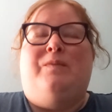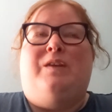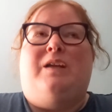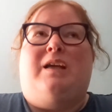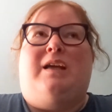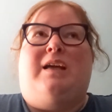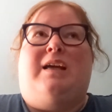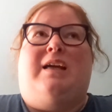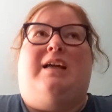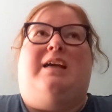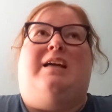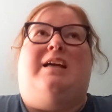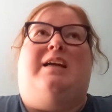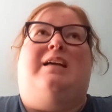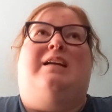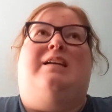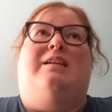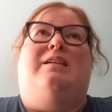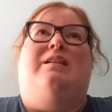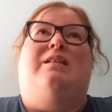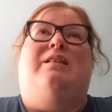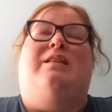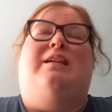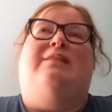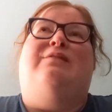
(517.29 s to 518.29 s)

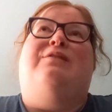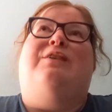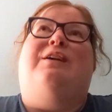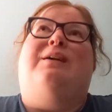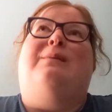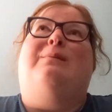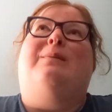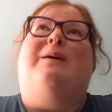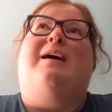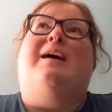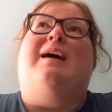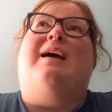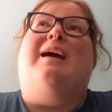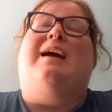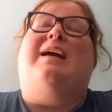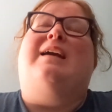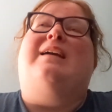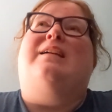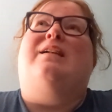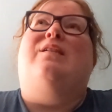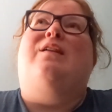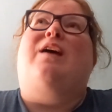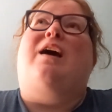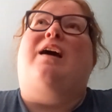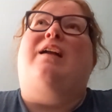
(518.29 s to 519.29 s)
and leaving behind
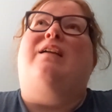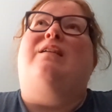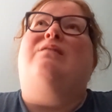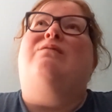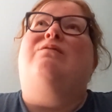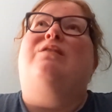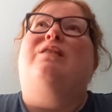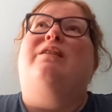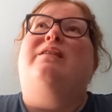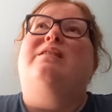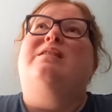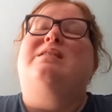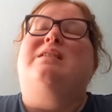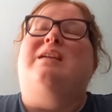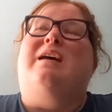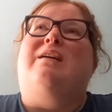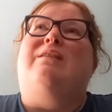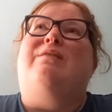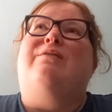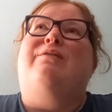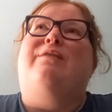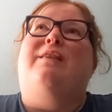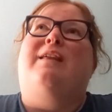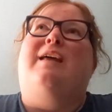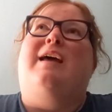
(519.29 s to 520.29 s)
a lot of the
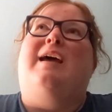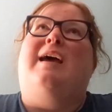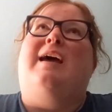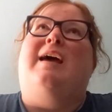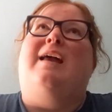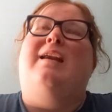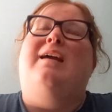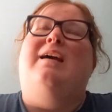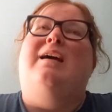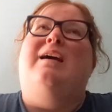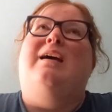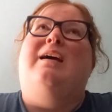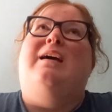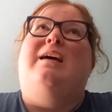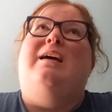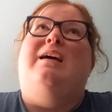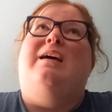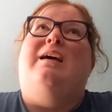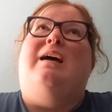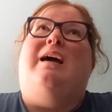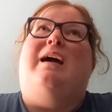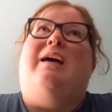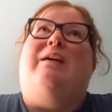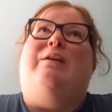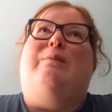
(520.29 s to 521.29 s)
stuff that
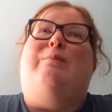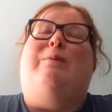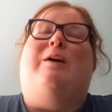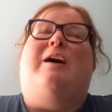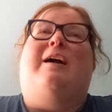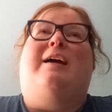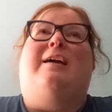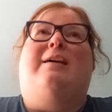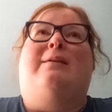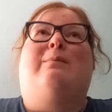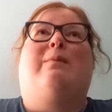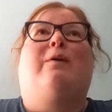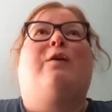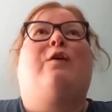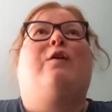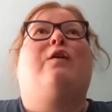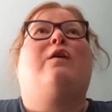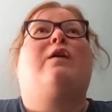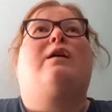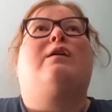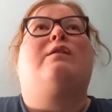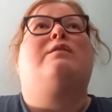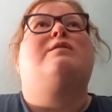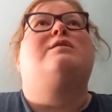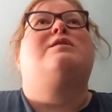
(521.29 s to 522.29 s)
I would buy in
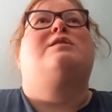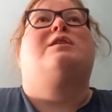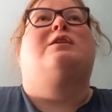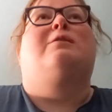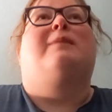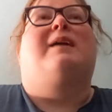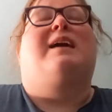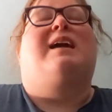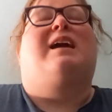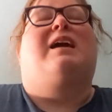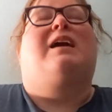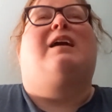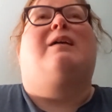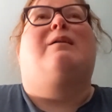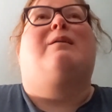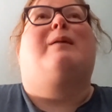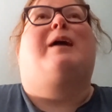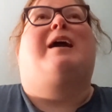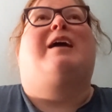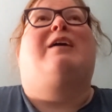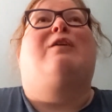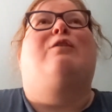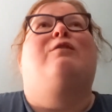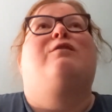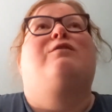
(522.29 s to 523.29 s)
bulk. Also making
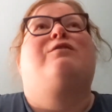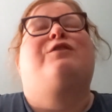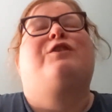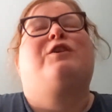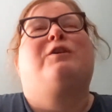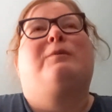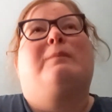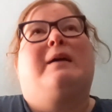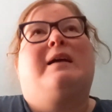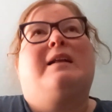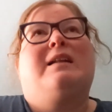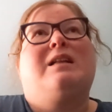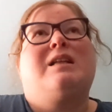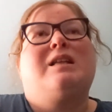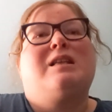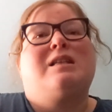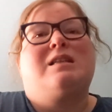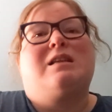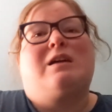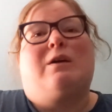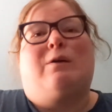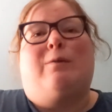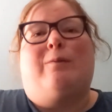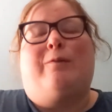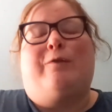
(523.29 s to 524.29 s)
my own
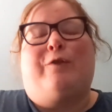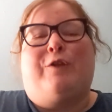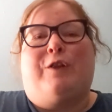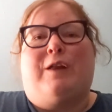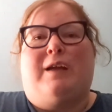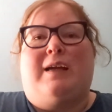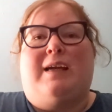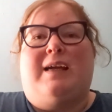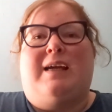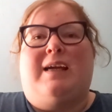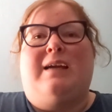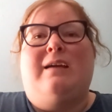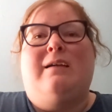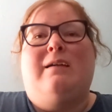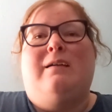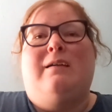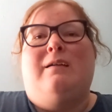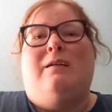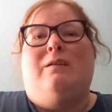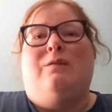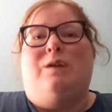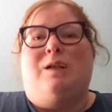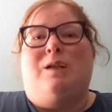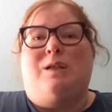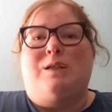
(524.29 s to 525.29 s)
ferments. Hopefully
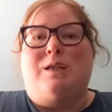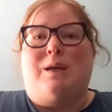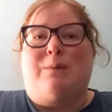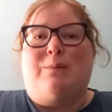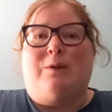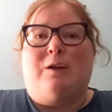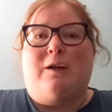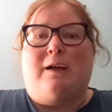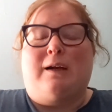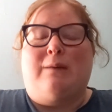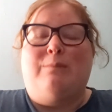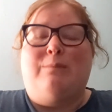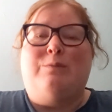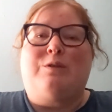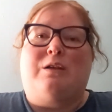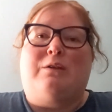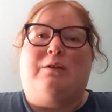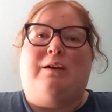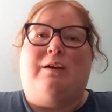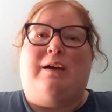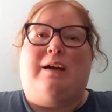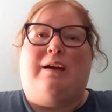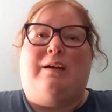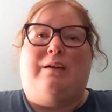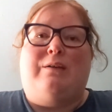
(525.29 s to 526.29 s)
when summer comes
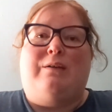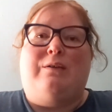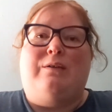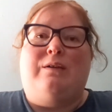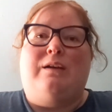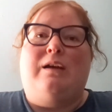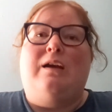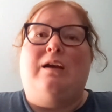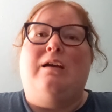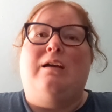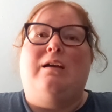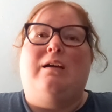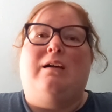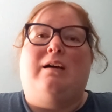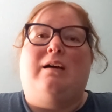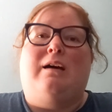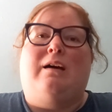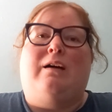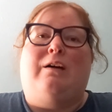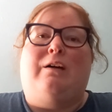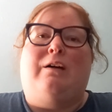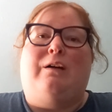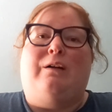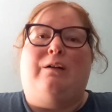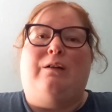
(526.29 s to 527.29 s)
around
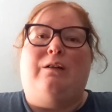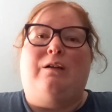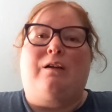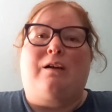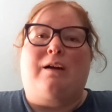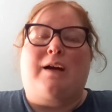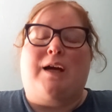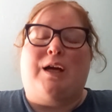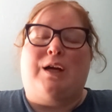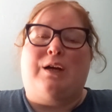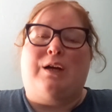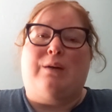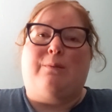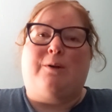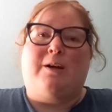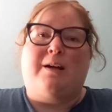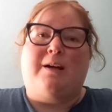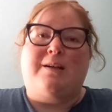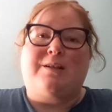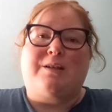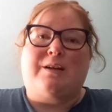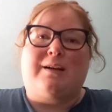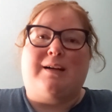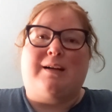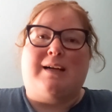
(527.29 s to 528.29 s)
I'll learn how to
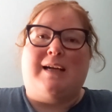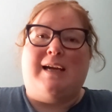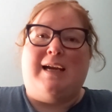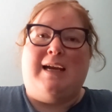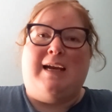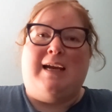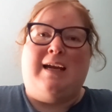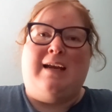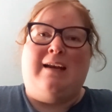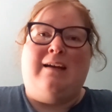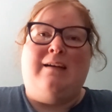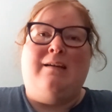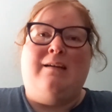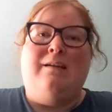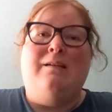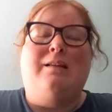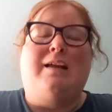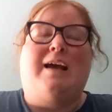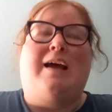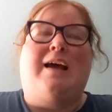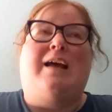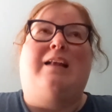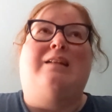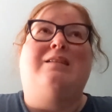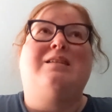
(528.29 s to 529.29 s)
pressure can.
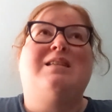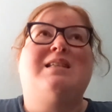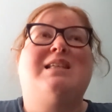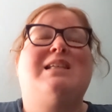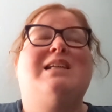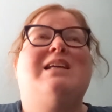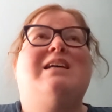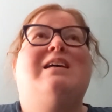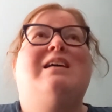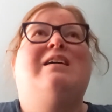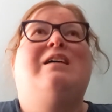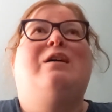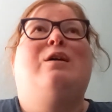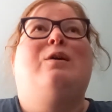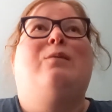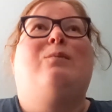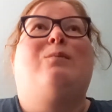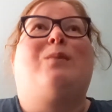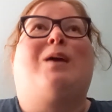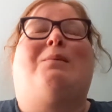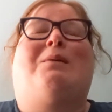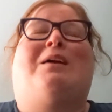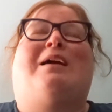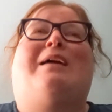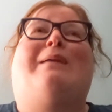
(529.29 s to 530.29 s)
That's
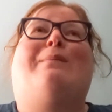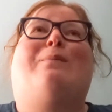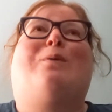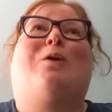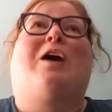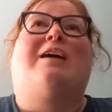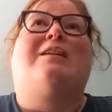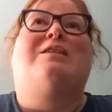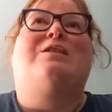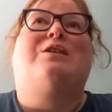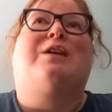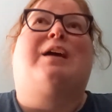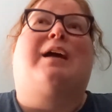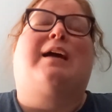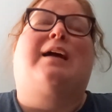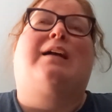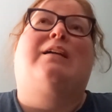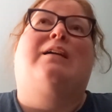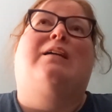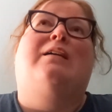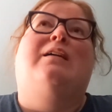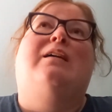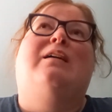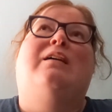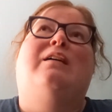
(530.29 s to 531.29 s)
my big project
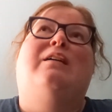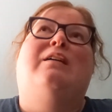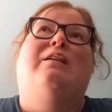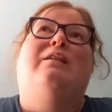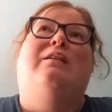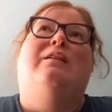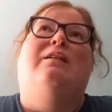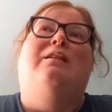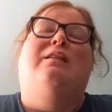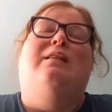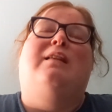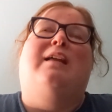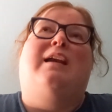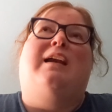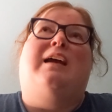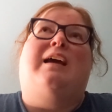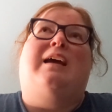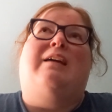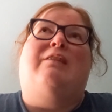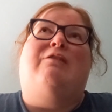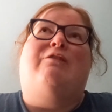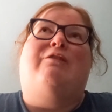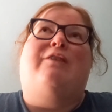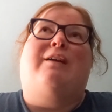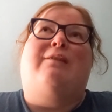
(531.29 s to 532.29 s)
that I
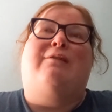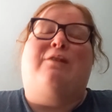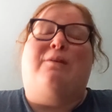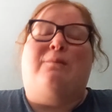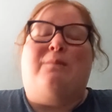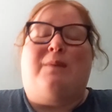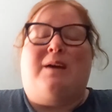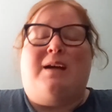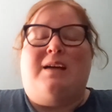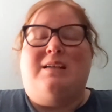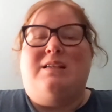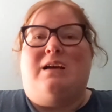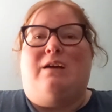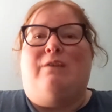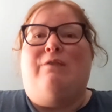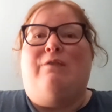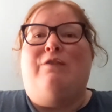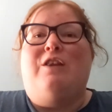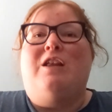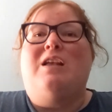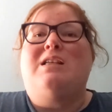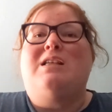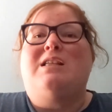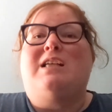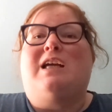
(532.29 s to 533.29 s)
have given myself
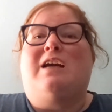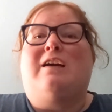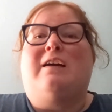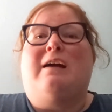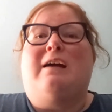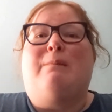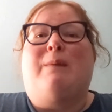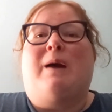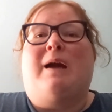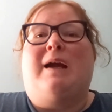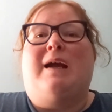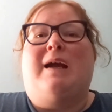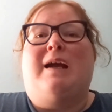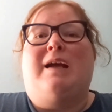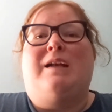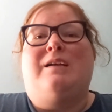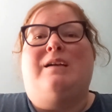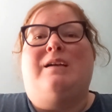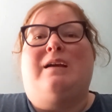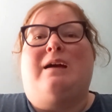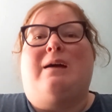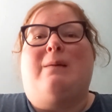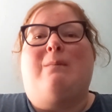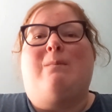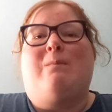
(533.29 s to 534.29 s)
this year. I might
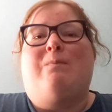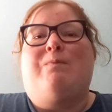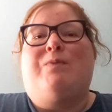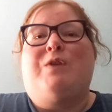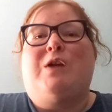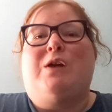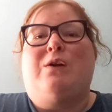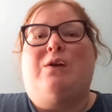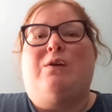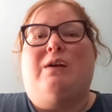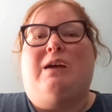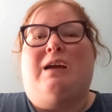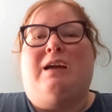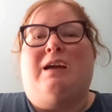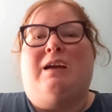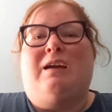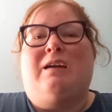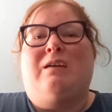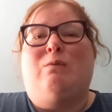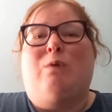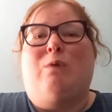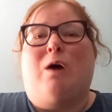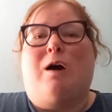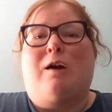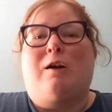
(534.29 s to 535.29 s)
end up
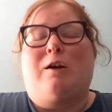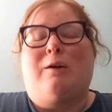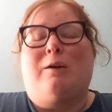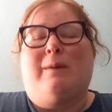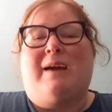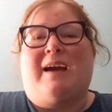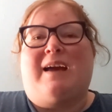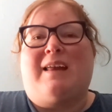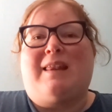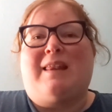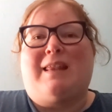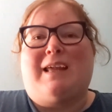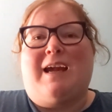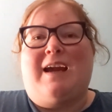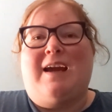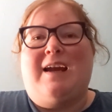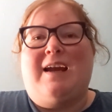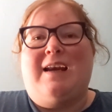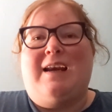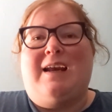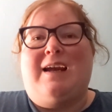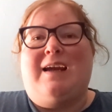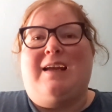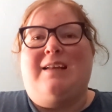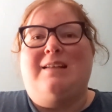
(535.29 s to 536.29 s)
doing water bath
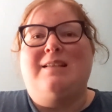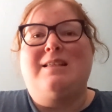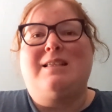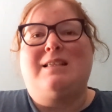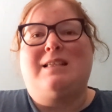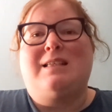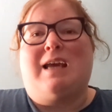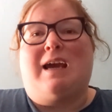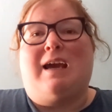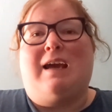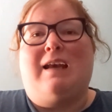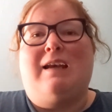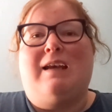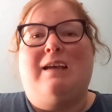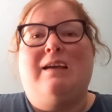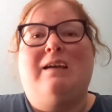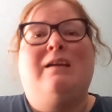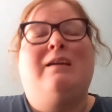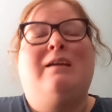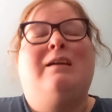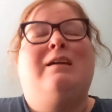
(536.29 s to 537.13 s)
canning instead.